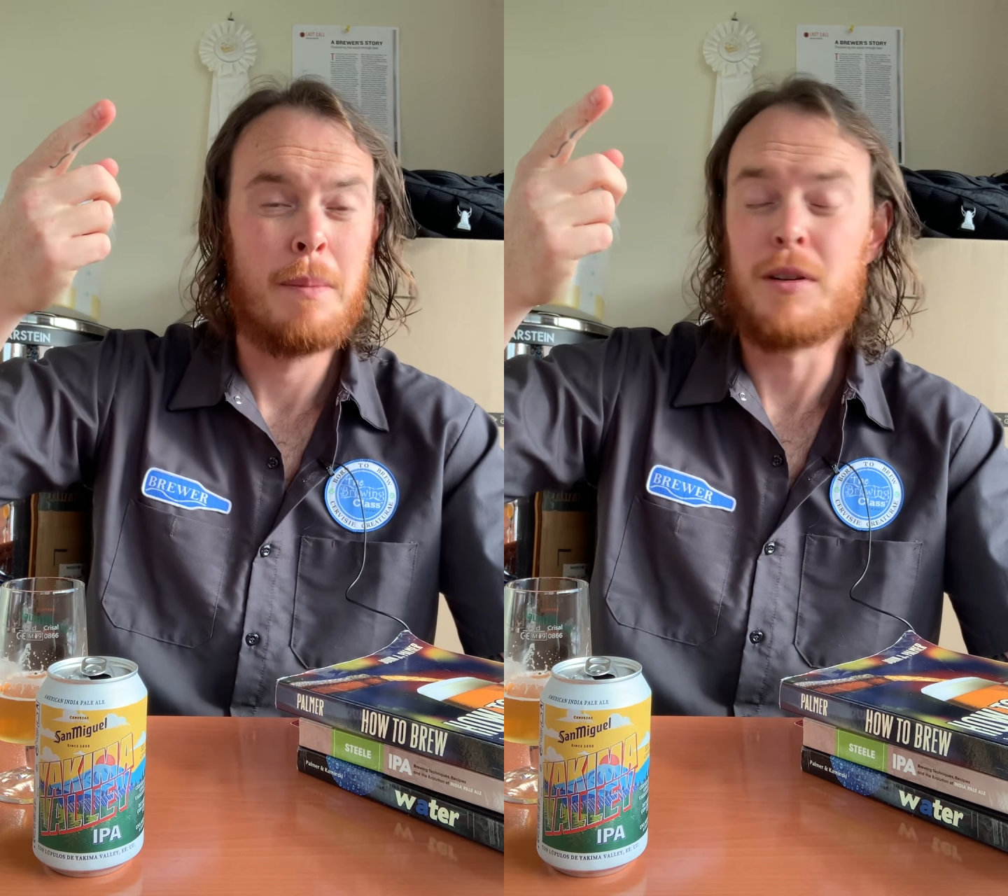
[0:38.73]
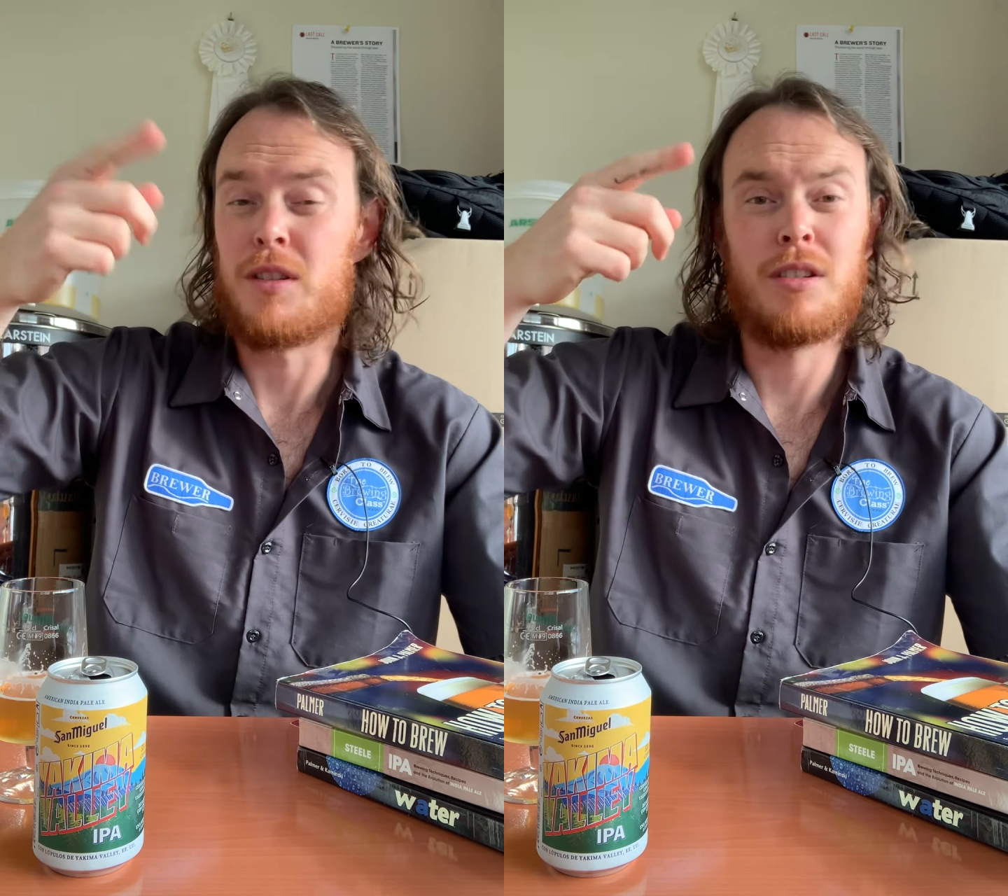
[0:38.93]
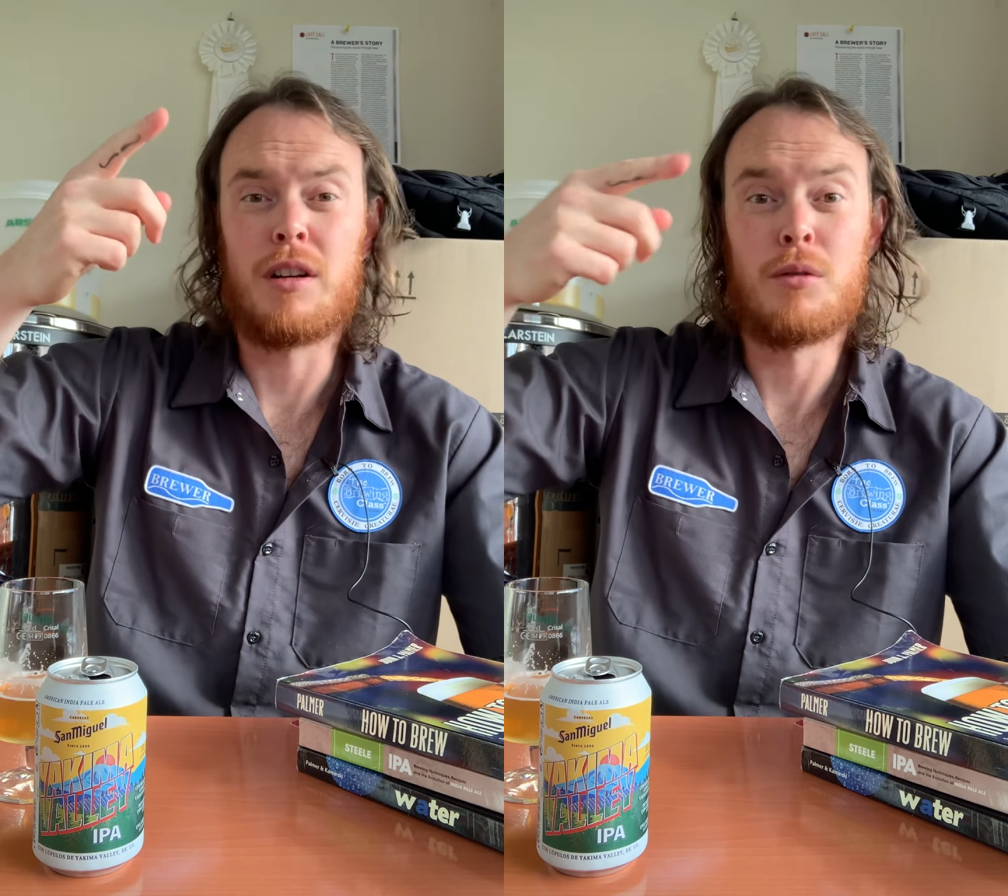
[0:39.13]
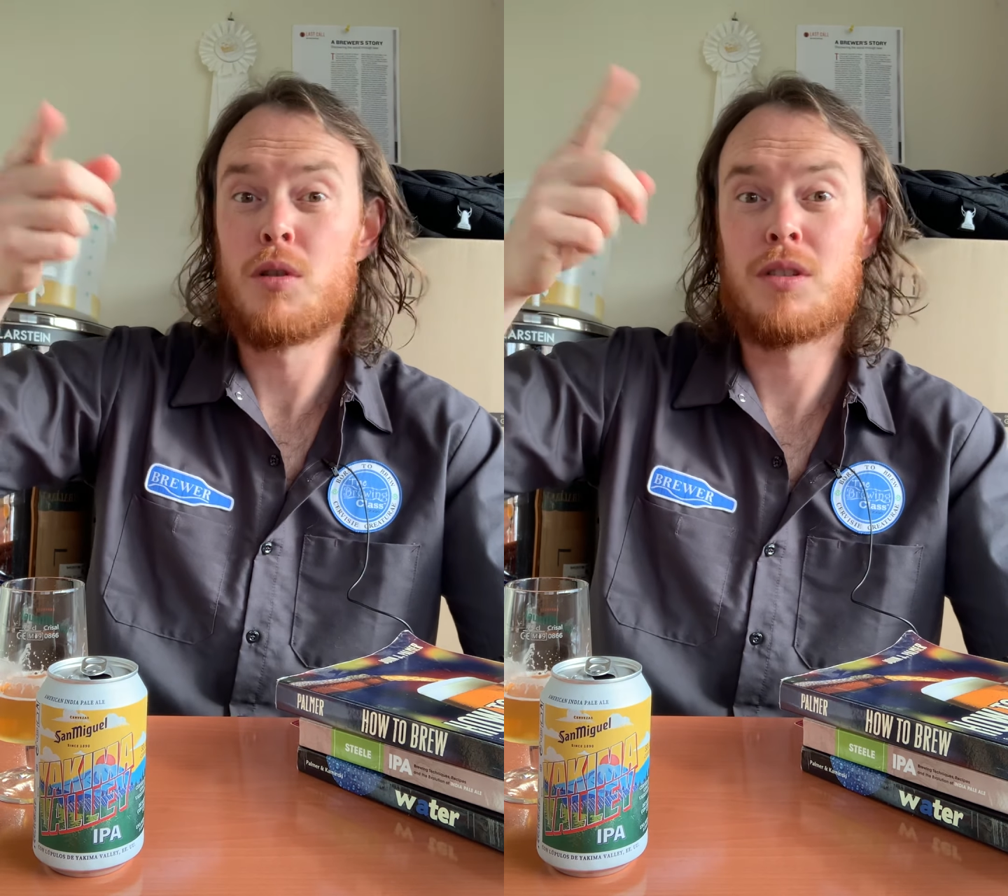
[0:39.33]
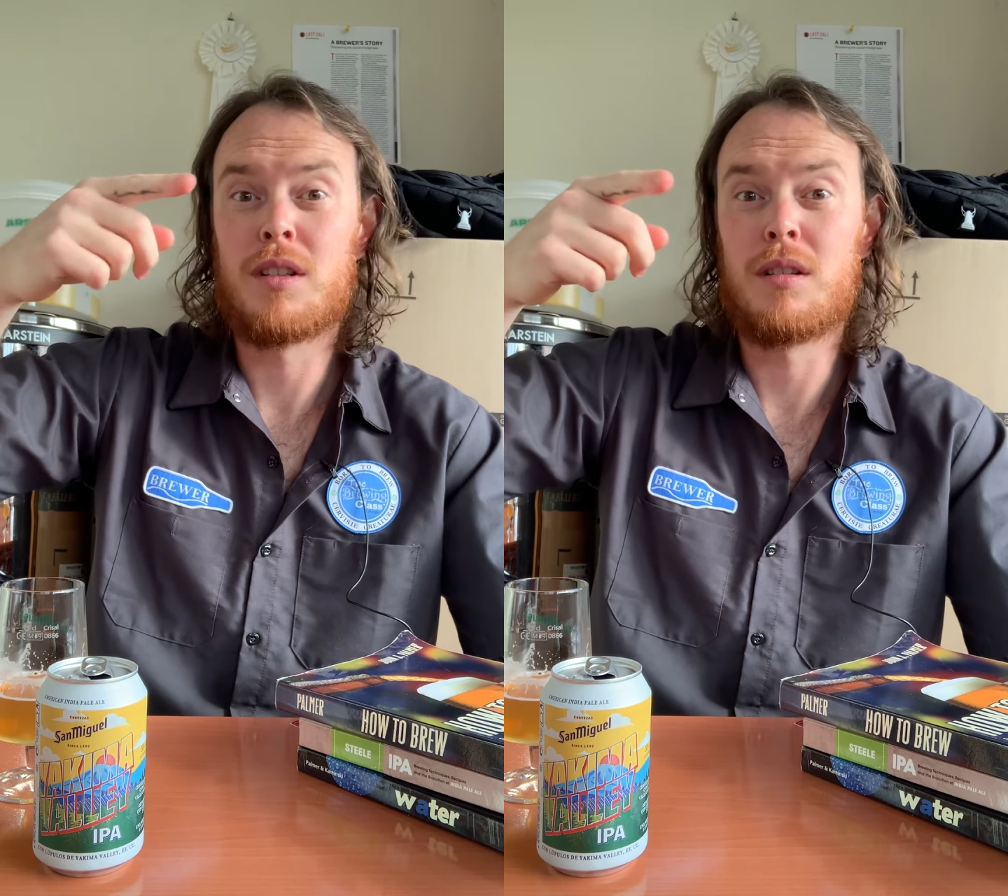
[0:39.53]

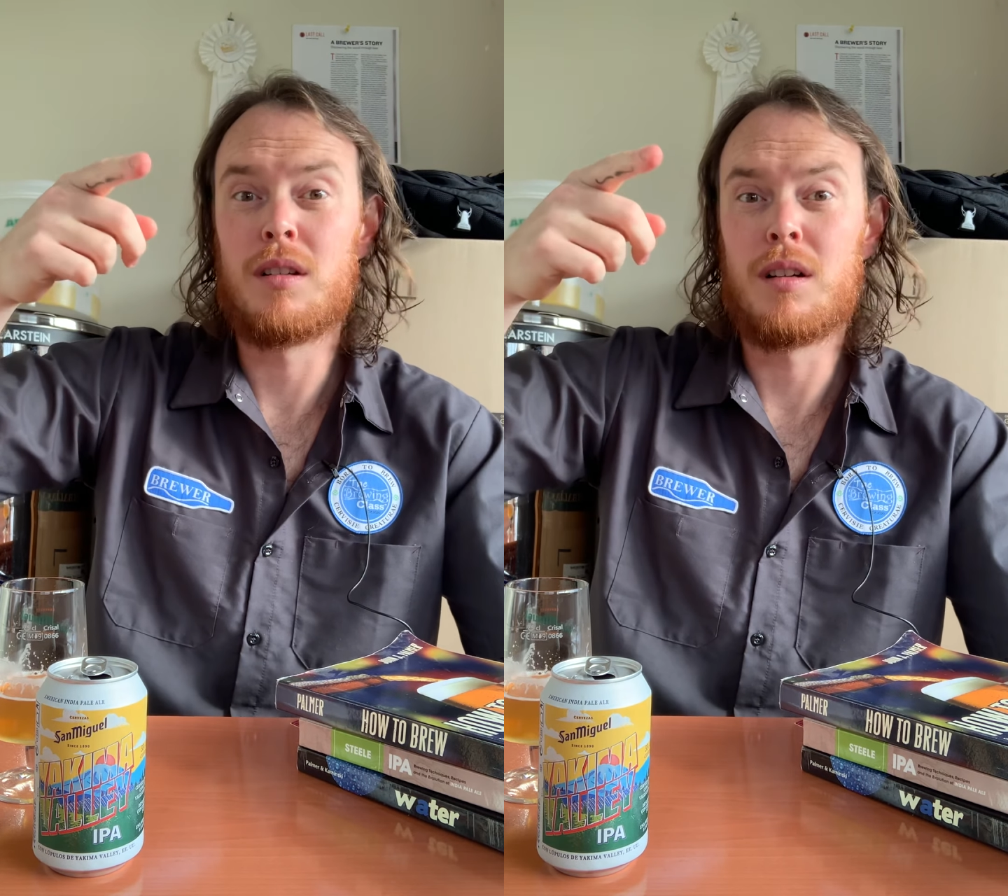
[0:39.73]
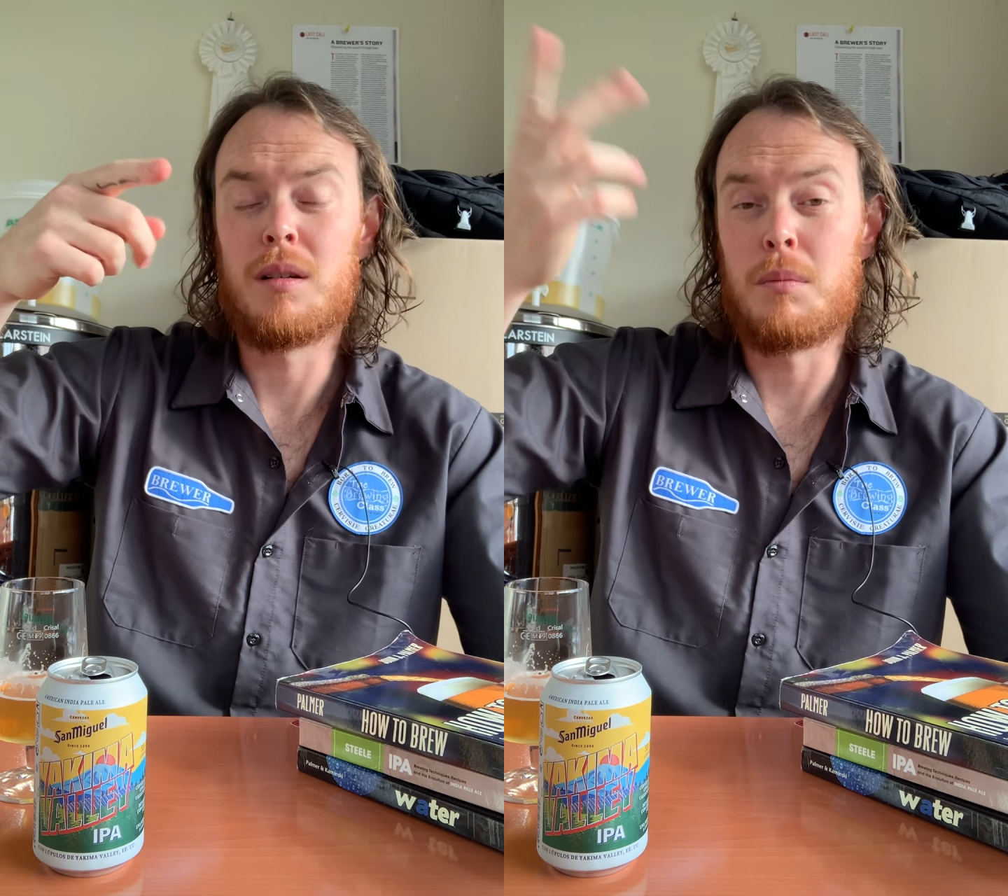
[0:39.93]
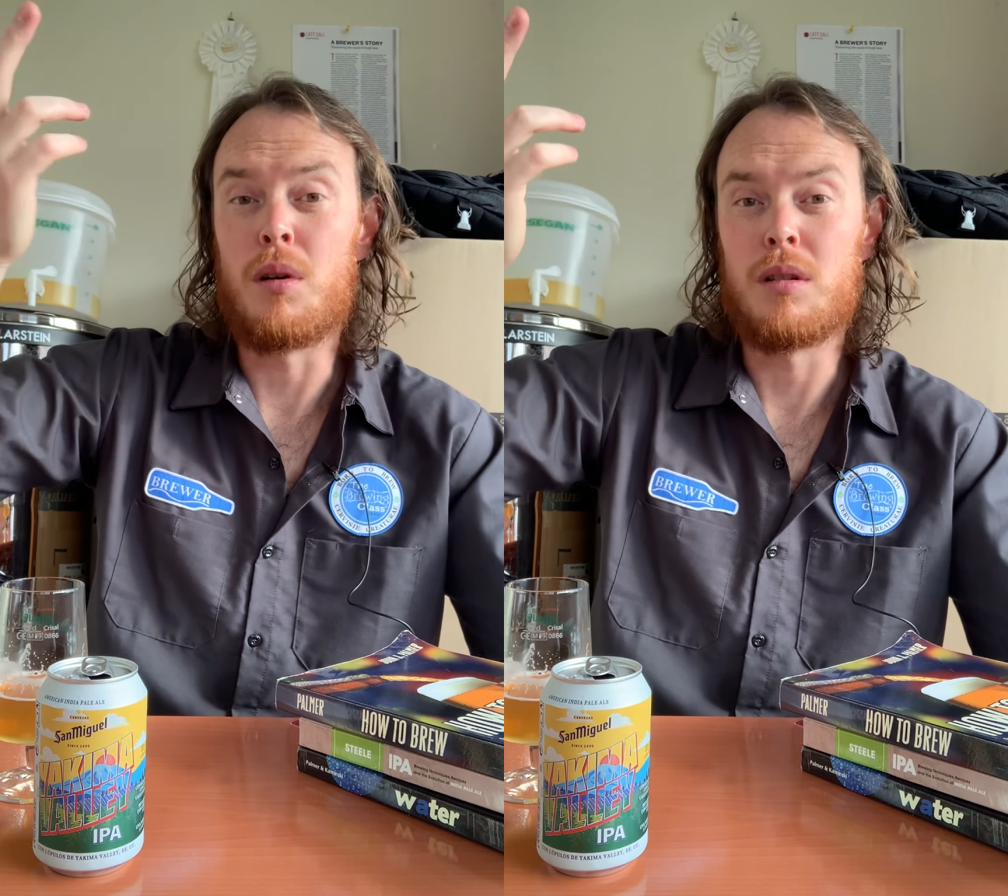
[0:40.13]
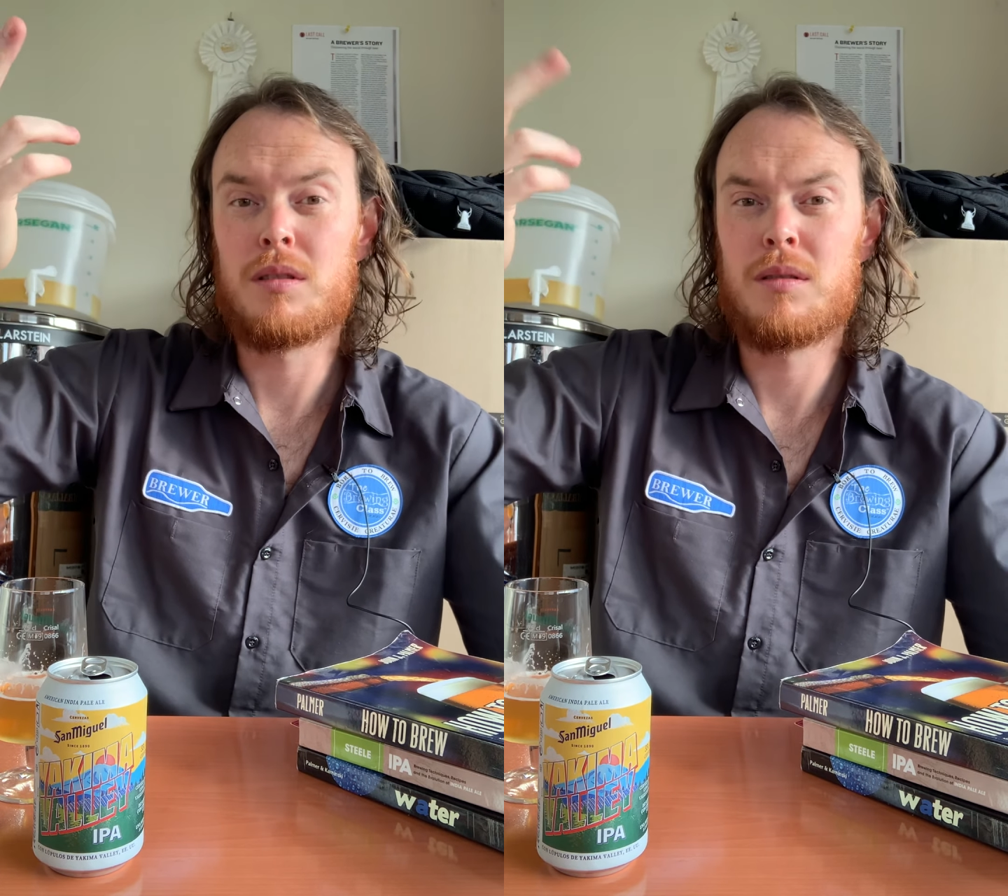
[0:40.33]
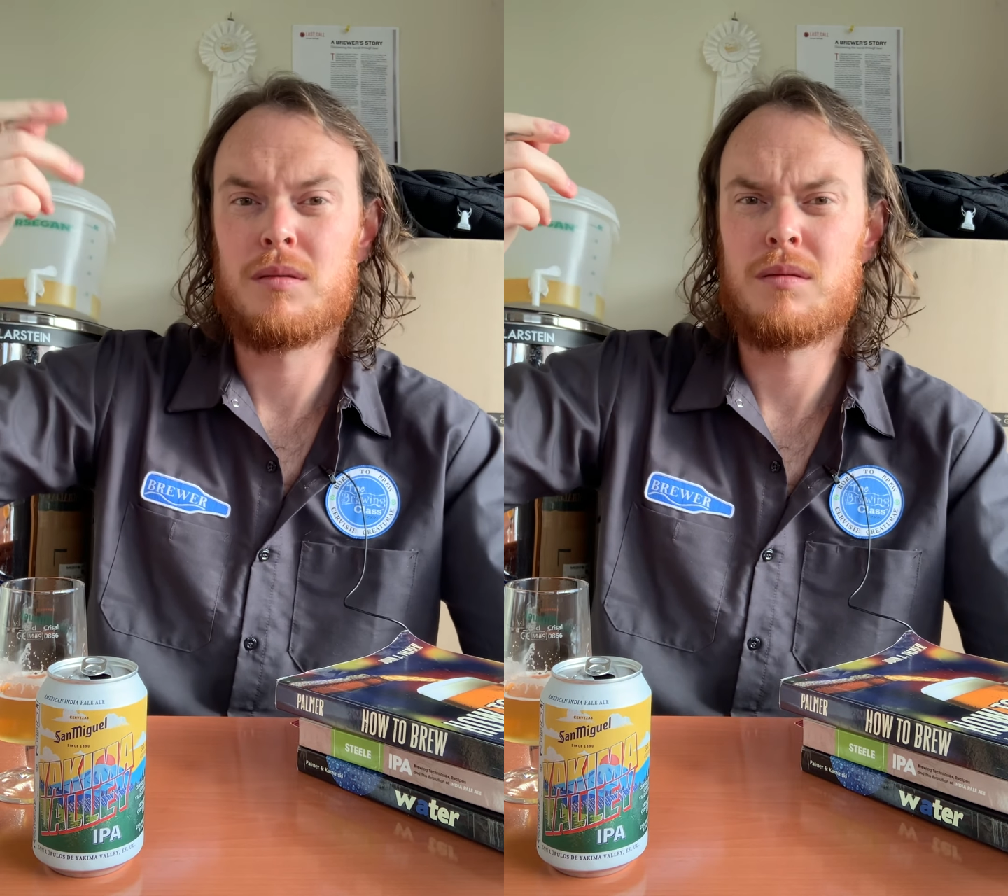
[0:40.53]
Roasted malt.